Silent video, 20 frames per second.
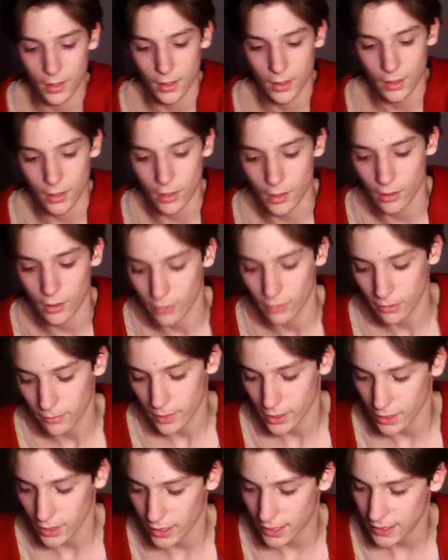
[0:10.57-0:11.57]
at my
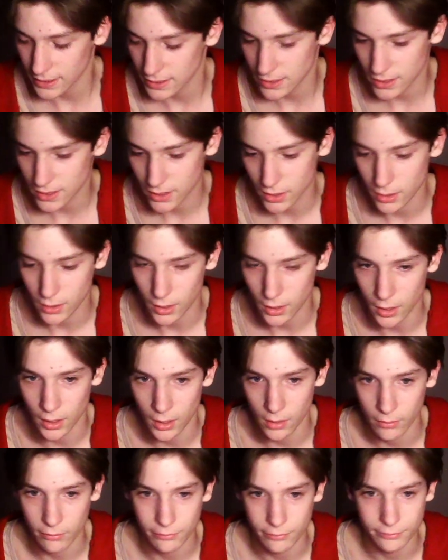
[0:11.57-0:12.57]
last
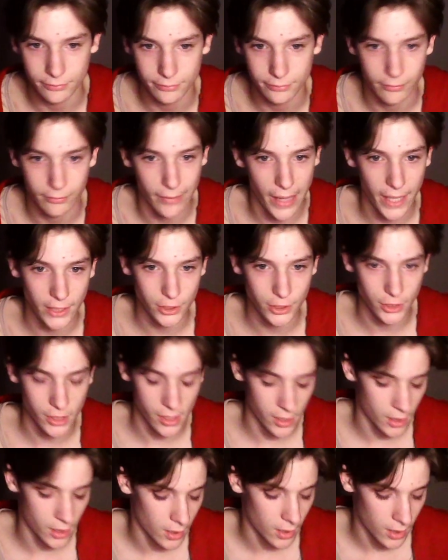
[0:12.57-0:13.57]
match
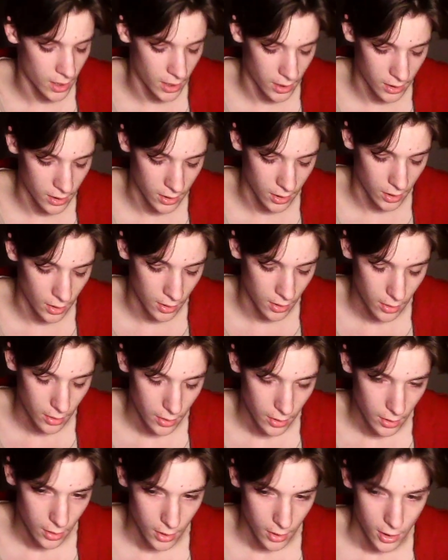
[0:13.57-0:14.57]
thing that I did,
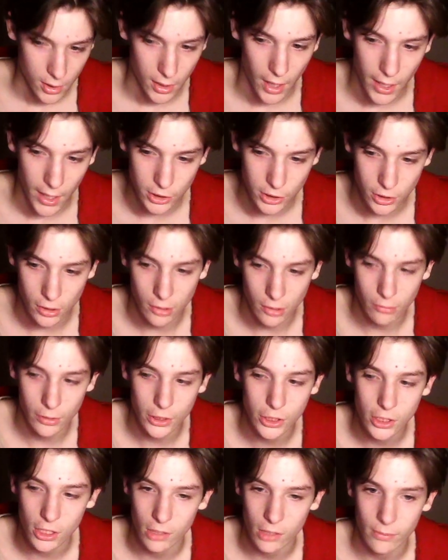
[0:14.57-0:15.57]
they asked a
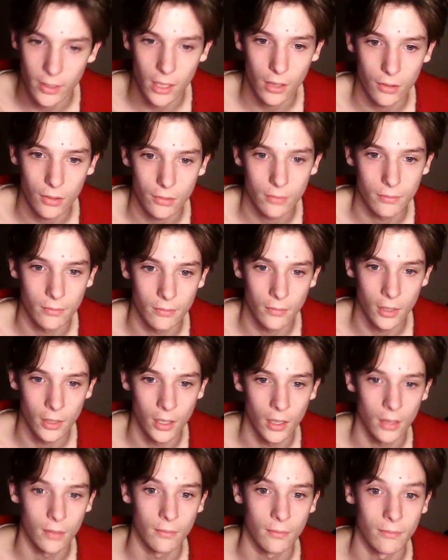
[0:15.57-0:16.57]
question about
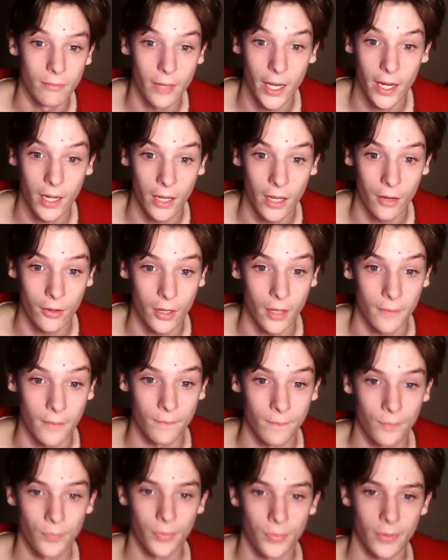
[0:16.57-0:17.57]
binary,
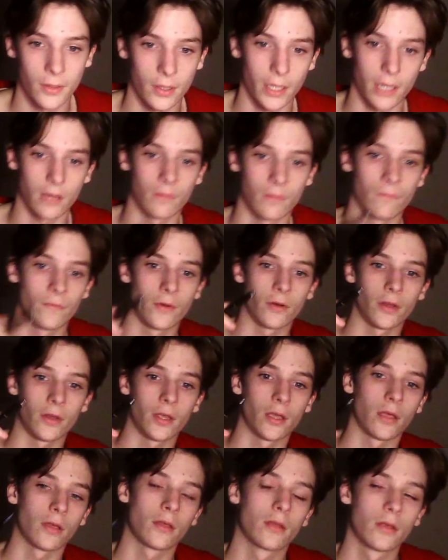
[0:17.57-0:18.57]
like
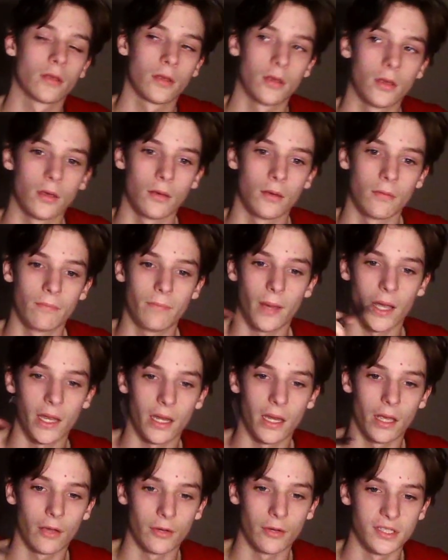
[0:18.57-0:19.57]
converting
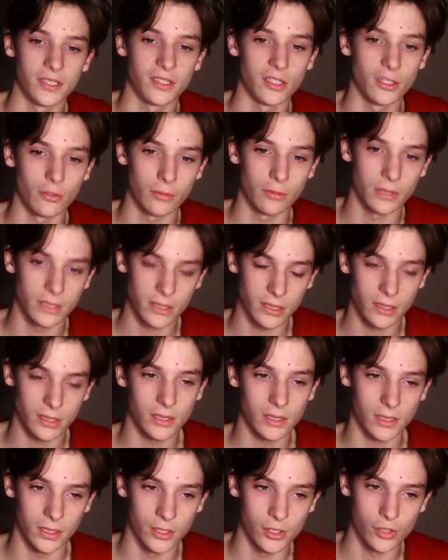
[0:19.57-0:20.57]
binary
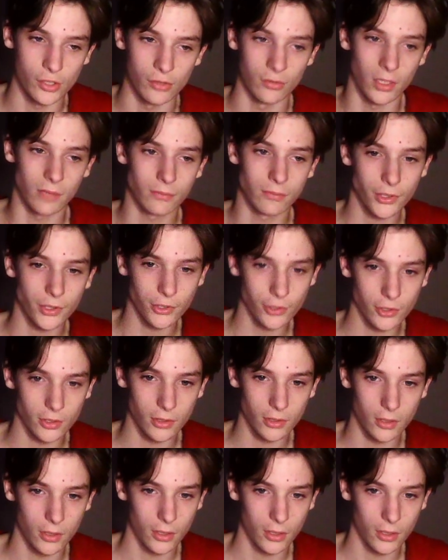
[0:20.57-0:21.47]
sequences into numbers.